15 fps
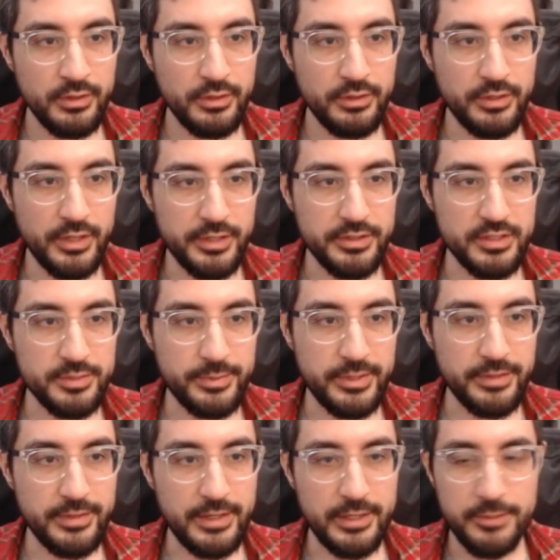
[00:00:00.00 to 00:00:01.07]
the ideas
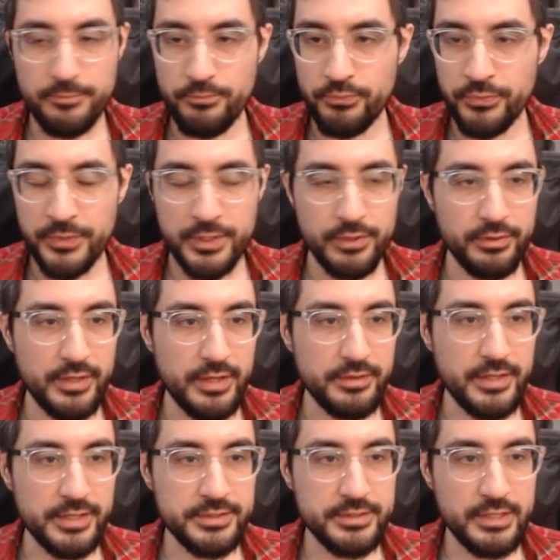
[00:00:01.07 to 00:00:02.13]
behind that. Okay,
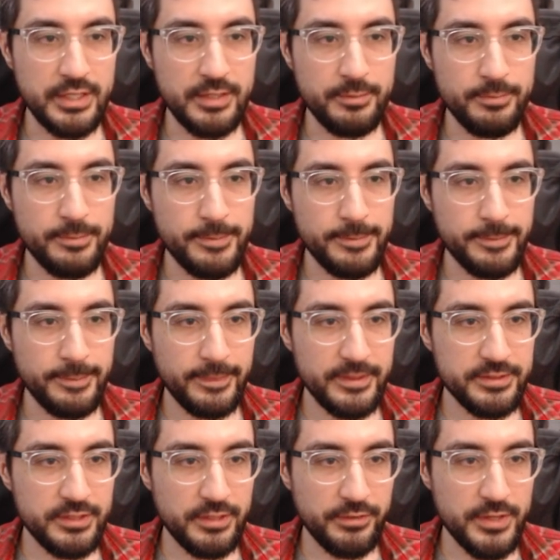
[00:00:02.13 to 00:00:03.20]
next up,
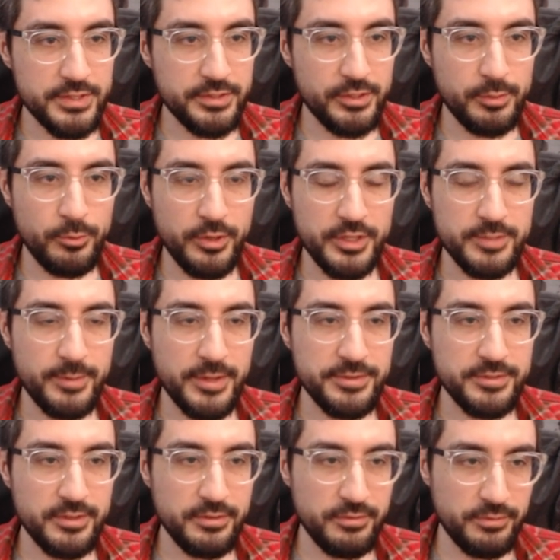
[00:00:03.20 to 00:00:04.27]
stuff gets a little more
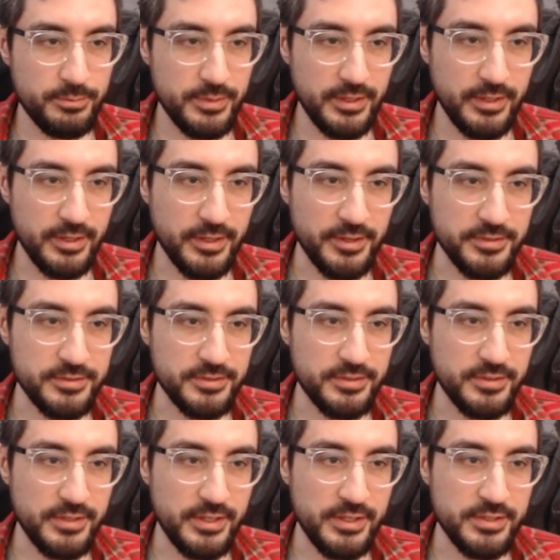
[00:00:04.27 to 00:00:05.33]
expensive because
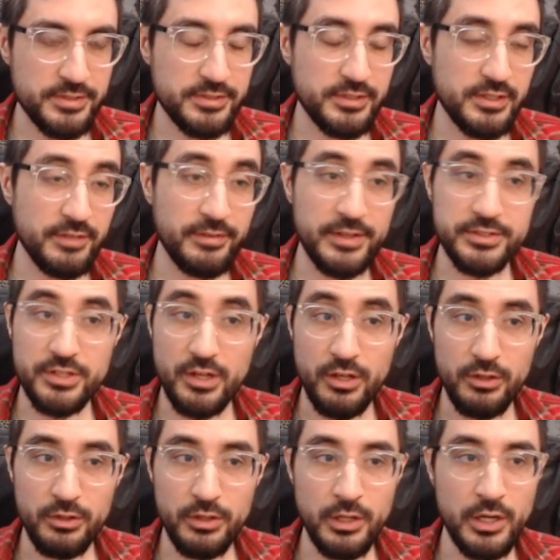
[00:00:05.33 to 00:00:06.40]
these give us a
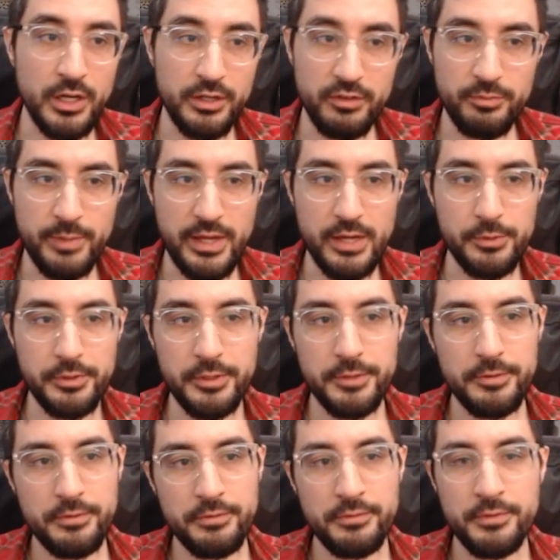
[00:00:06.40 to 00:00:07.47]
lot of power.
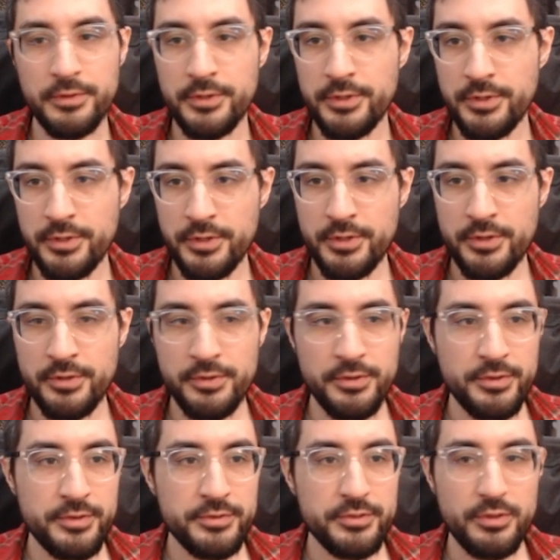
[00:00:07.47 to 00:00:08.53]

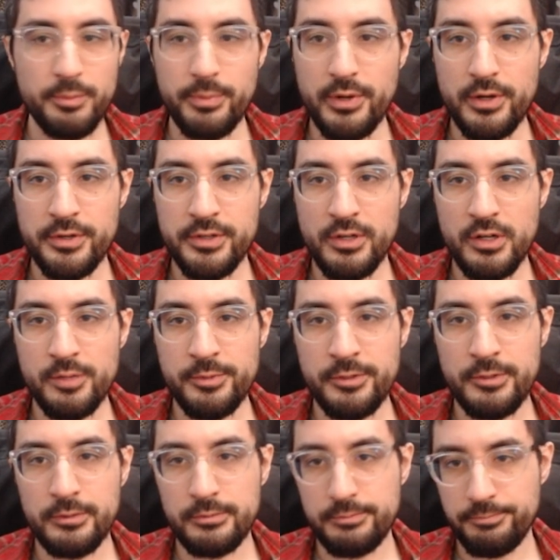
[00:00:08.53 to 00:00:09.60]
So the body
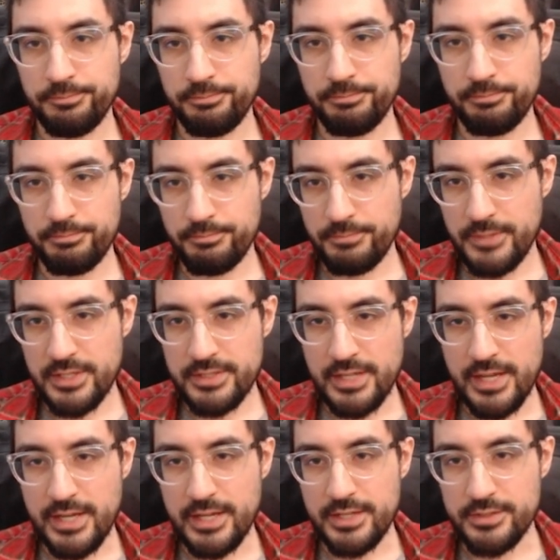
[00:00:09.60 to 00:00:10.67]
armor, this
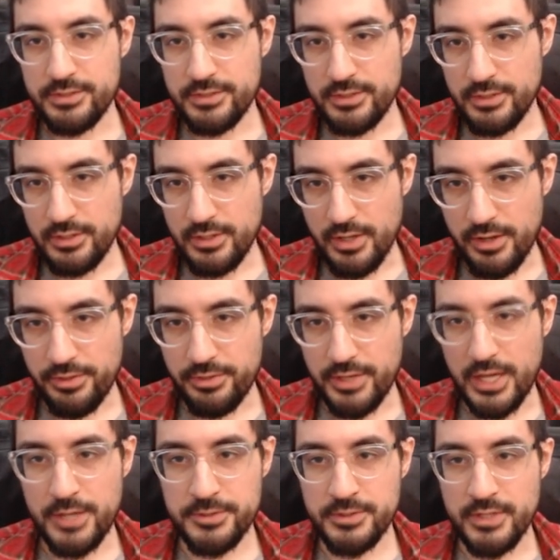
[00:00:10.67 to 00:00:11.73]
has
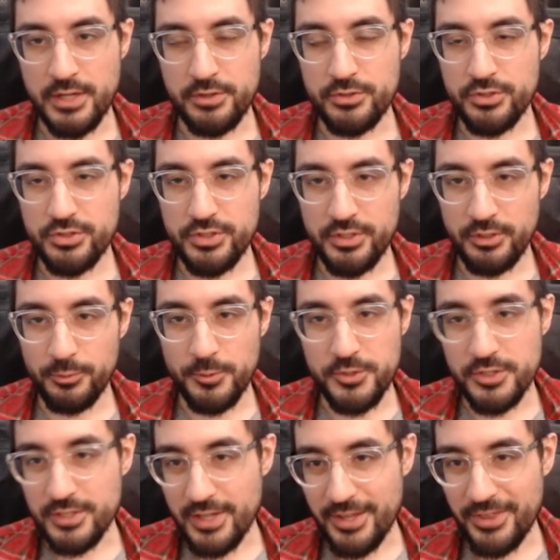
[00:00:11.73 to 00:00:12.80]
1,000 energy shield, which
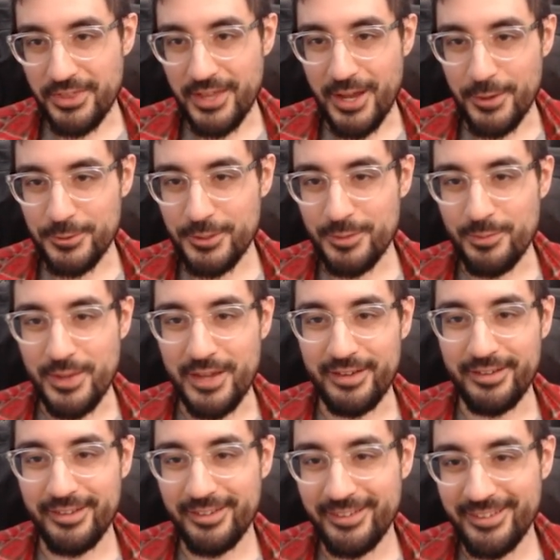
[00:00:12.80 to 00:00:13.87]
is 1,000
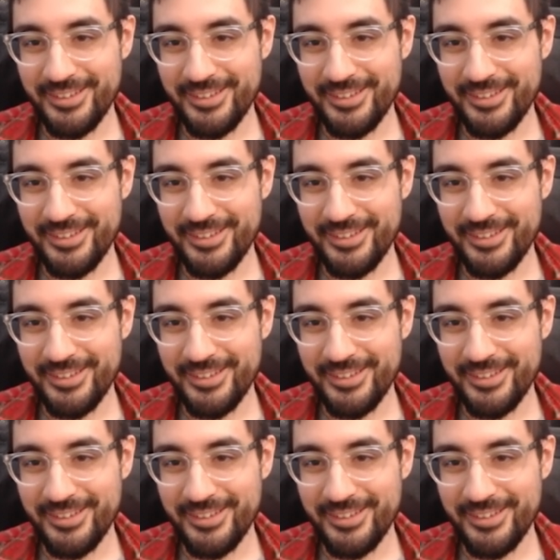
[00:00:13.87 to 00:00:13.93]
mana.